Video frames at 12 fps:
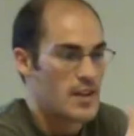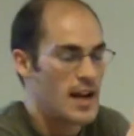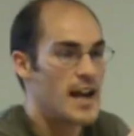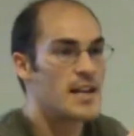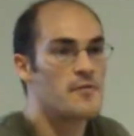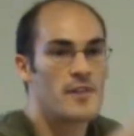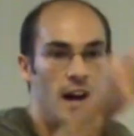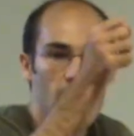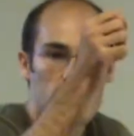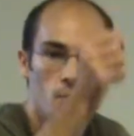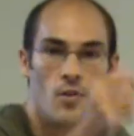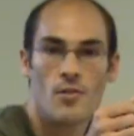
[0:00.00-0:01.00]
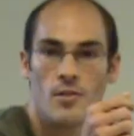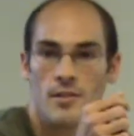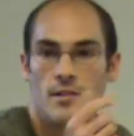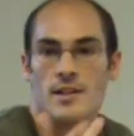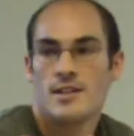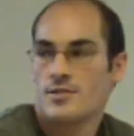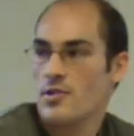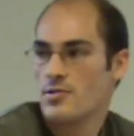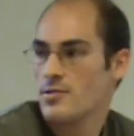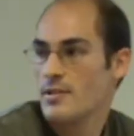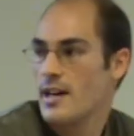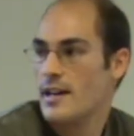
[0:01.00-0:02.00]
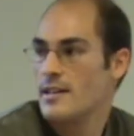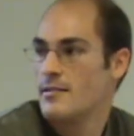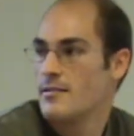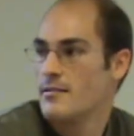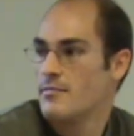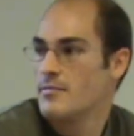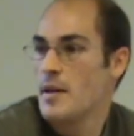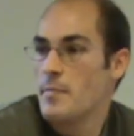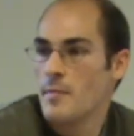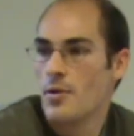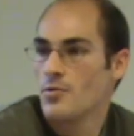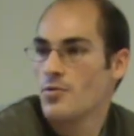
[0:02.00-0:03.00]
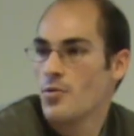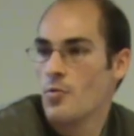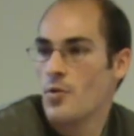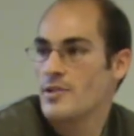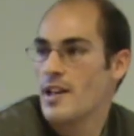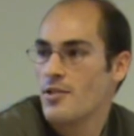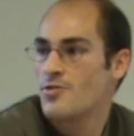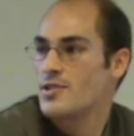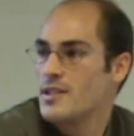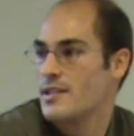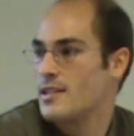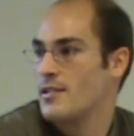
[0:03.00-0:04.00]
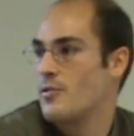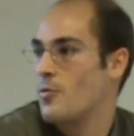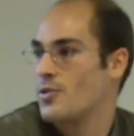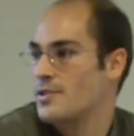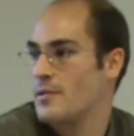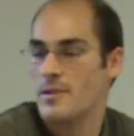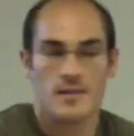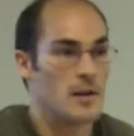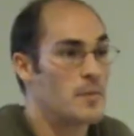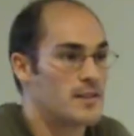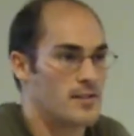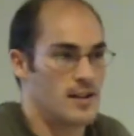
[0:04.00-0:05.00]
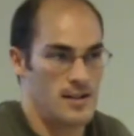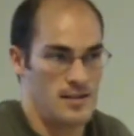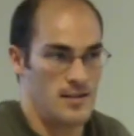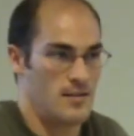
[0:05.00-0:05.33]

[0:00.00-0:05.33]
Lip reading: I give a small instruction and the people do what they consider that was the better one.